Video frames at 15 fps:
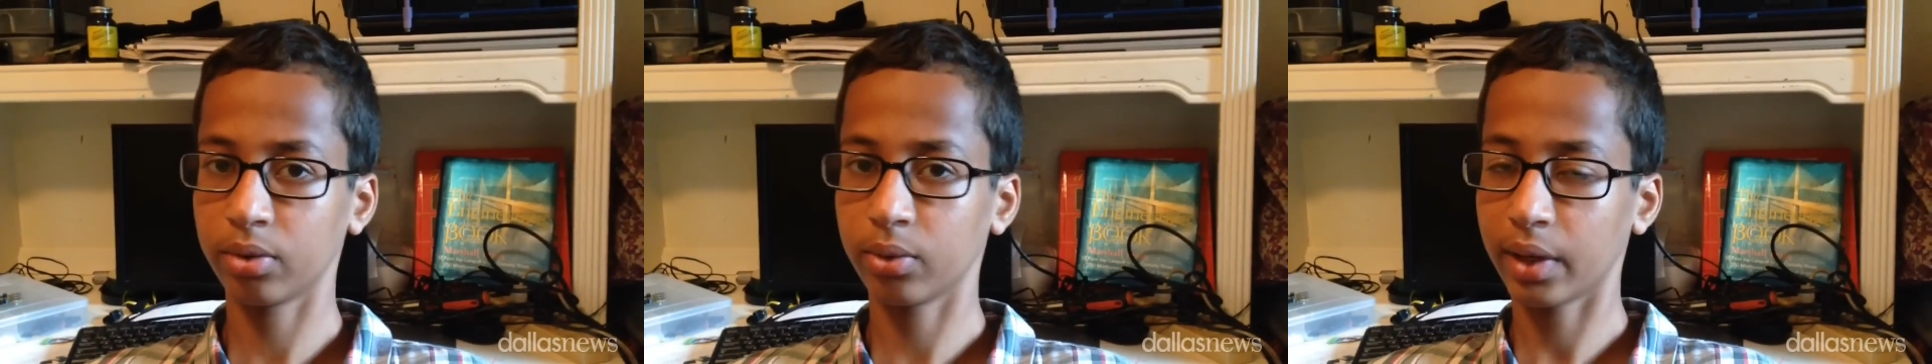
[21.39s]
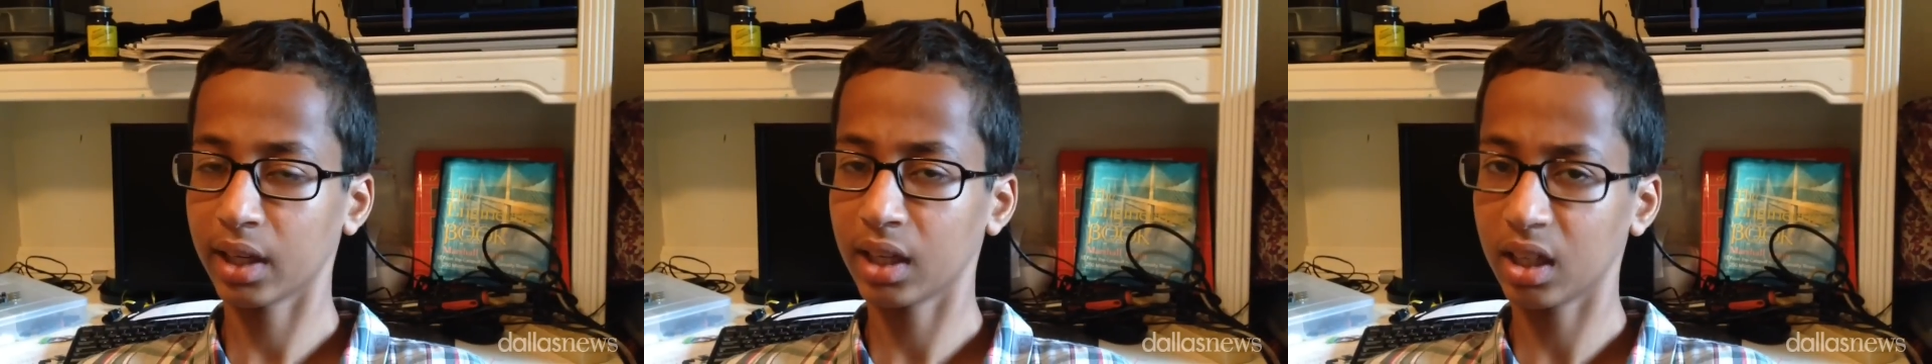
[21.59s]

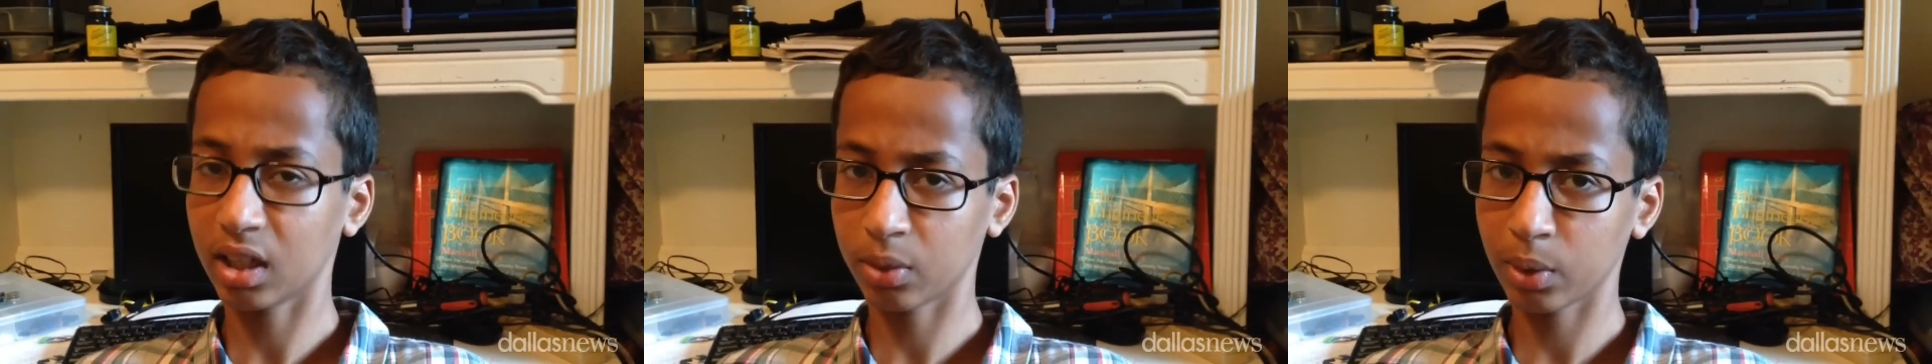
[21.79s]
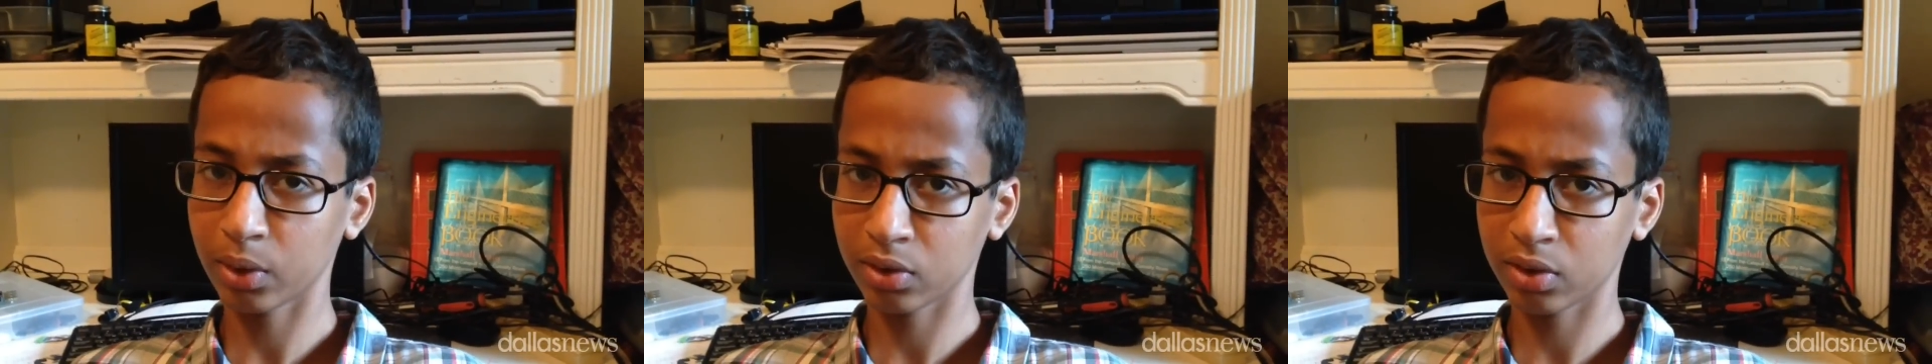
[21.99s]
so I
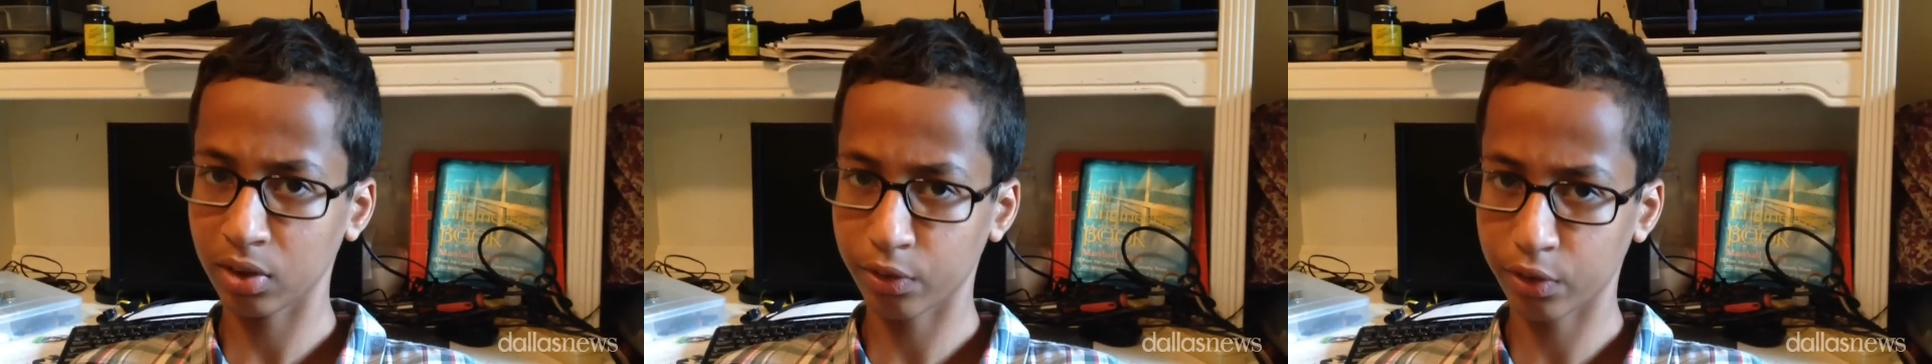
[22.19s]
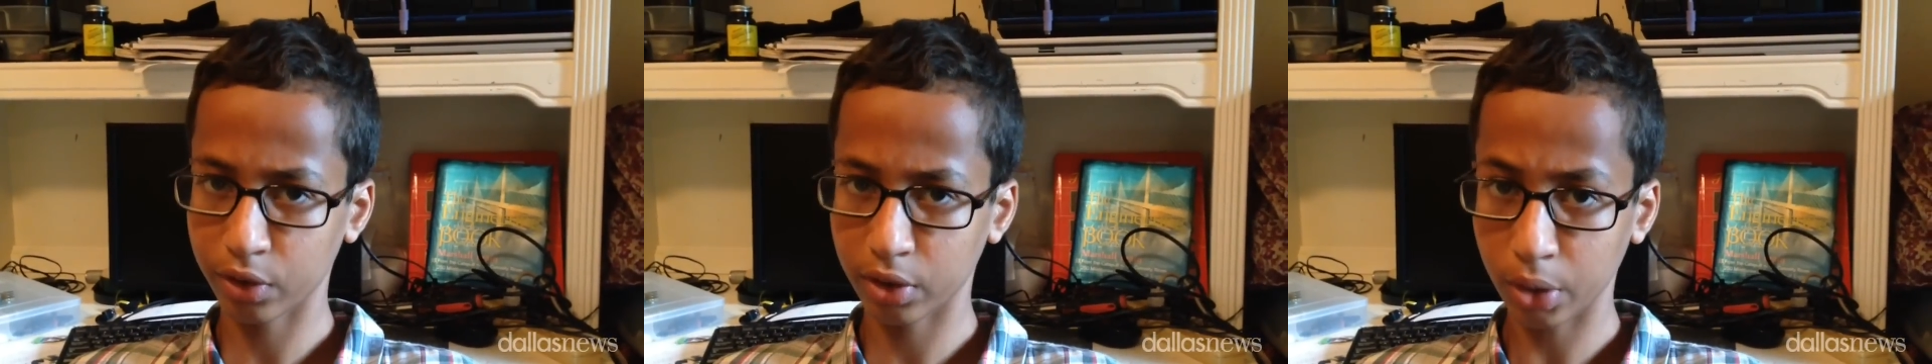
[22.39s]
got
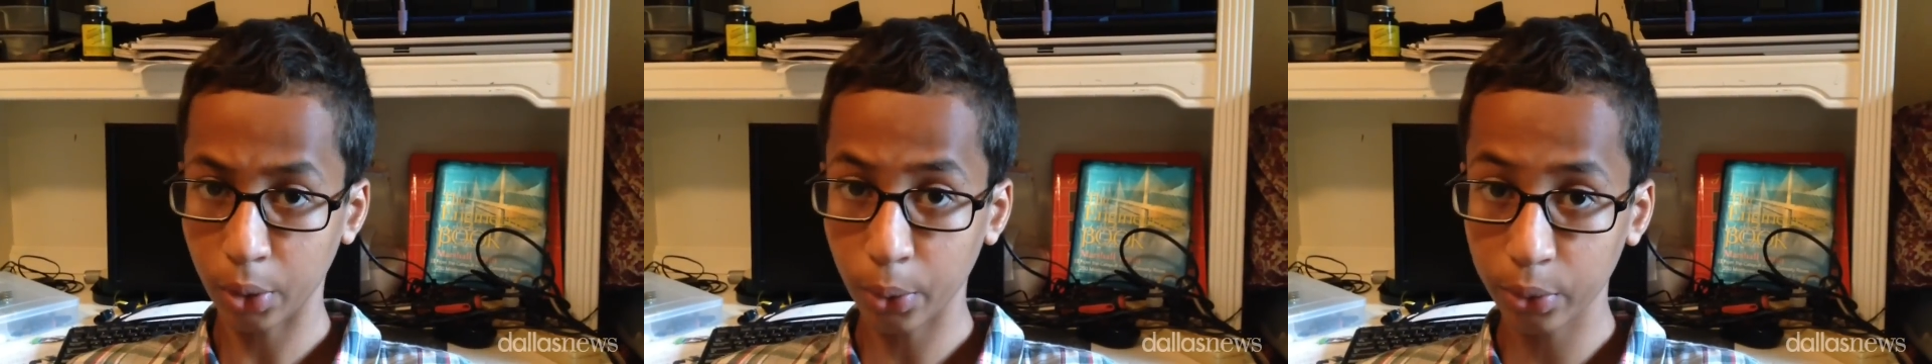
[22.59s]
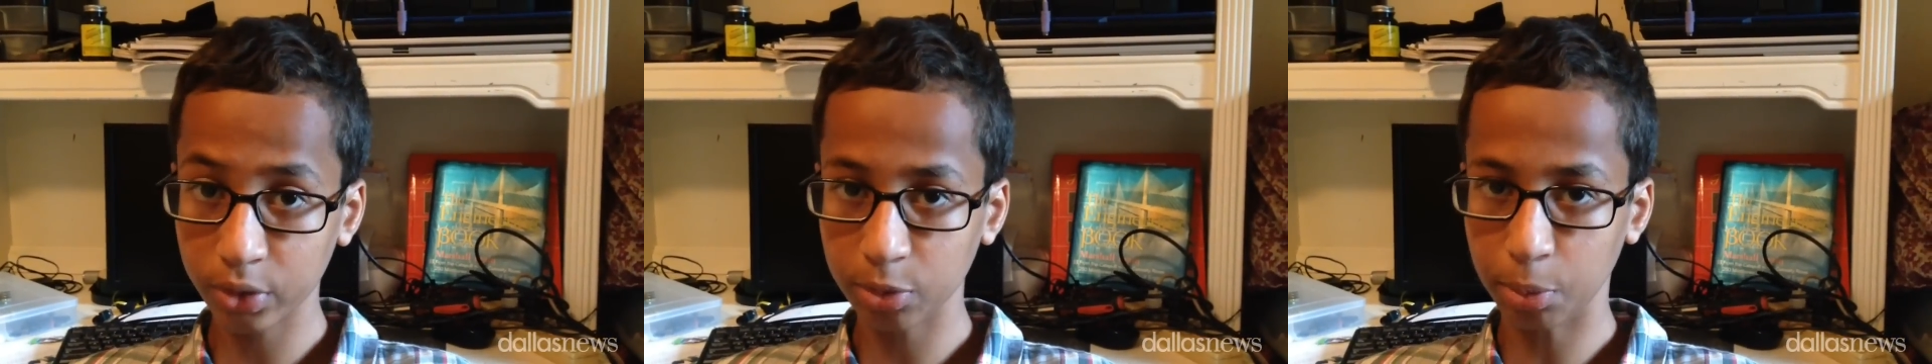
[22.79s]
arrested for a
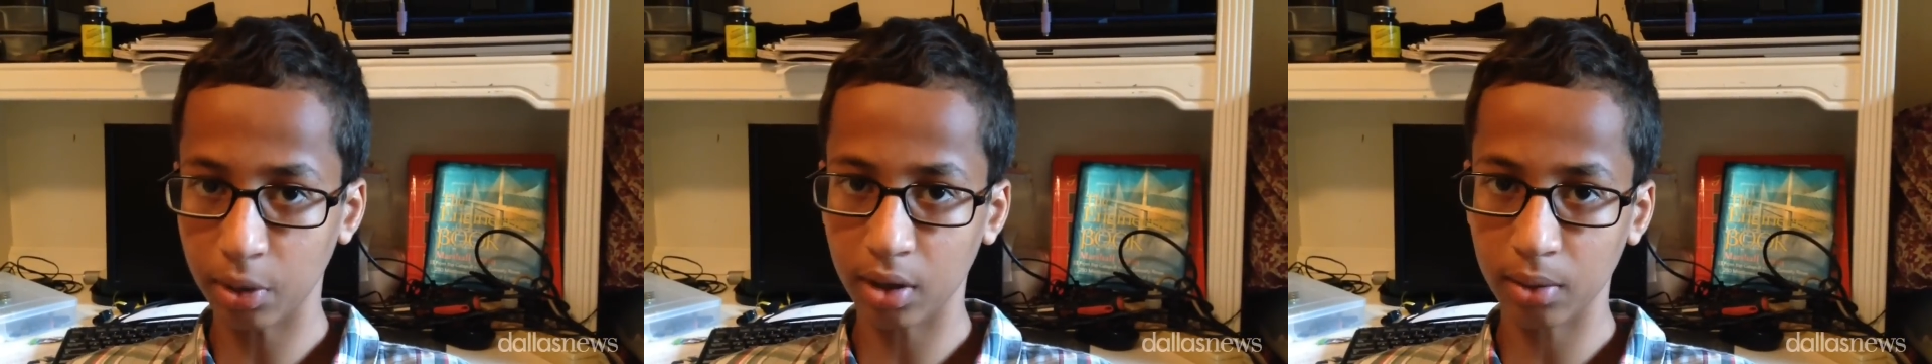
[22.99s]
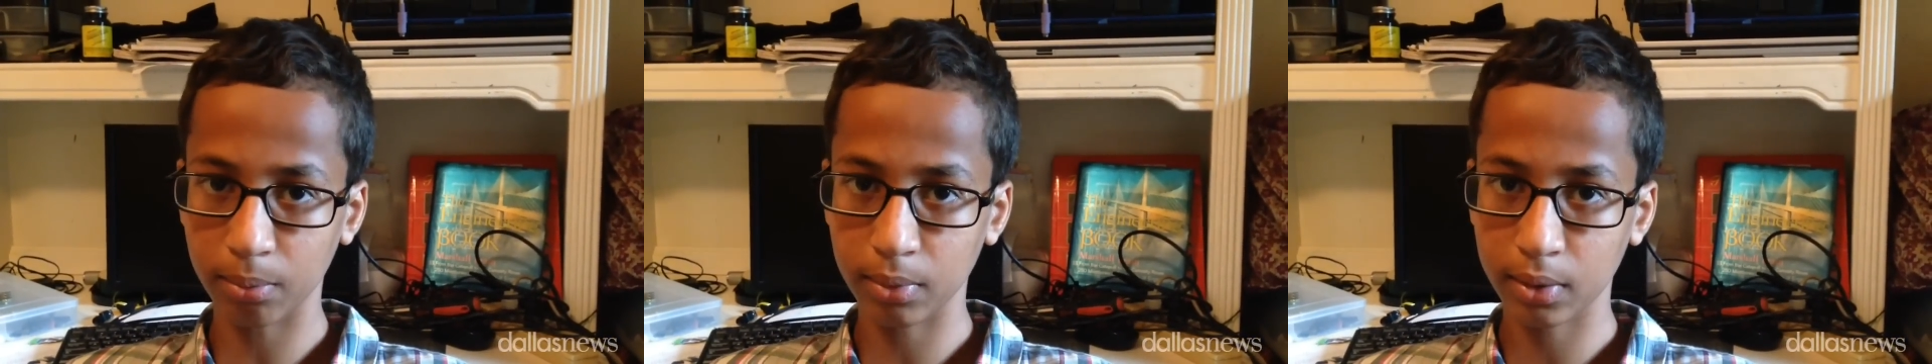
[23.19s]
hoax
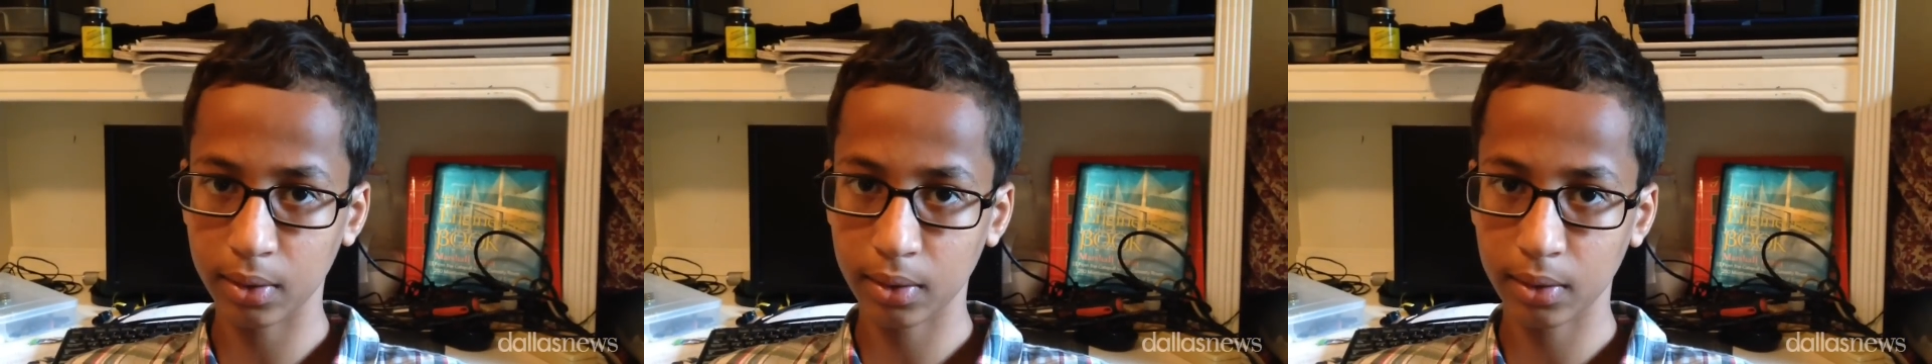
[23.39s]
bomb.